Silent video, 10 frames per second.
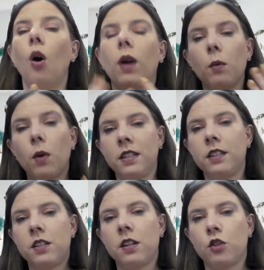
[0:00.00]
What I
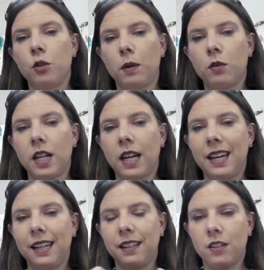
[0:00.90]
wanted to talk to you about today
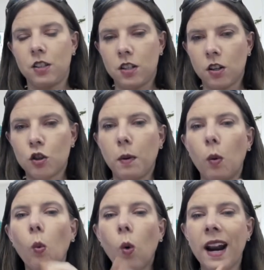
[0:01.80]
is to talk to you
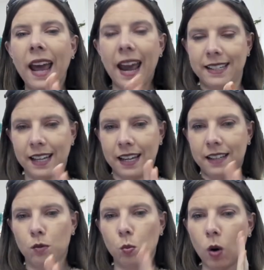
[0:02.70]
about what S
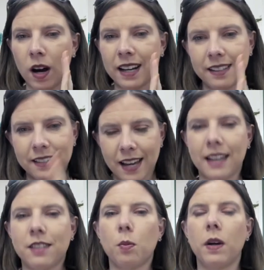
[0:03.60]
is. What is
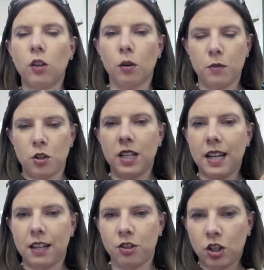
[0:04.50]
S when it comes
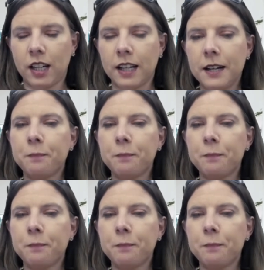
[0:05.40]
to E S G?